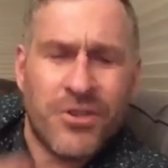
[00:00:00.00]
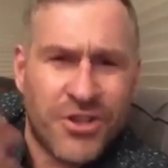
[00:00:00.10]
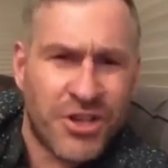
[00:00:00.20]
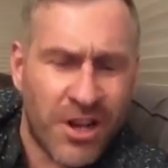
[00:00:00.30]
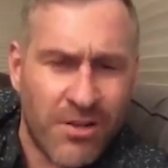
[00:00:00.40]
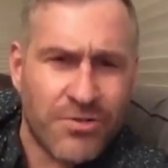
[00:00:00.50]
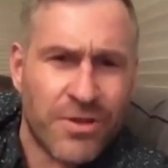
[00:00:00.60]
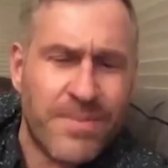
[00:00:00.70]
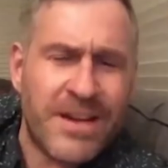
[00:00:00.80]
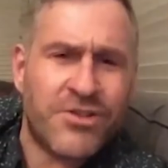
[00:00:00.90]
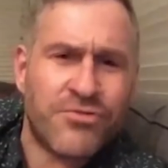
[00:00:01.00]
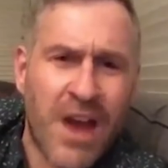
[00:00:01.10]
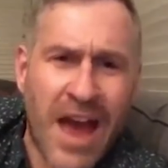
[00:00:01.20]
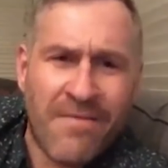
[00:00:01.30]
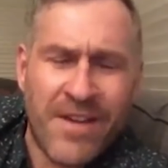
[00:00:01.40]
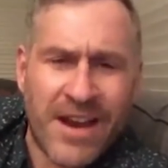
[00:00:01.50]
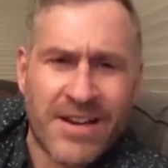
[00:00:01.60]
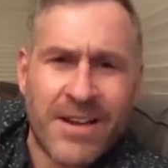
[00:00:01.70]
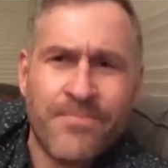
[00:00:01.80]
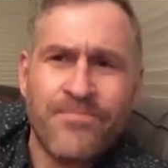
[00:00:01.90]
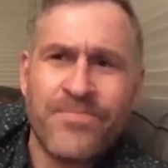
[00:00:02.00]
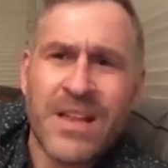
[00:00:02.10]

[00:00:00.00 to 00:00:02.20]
there's children being trafficked,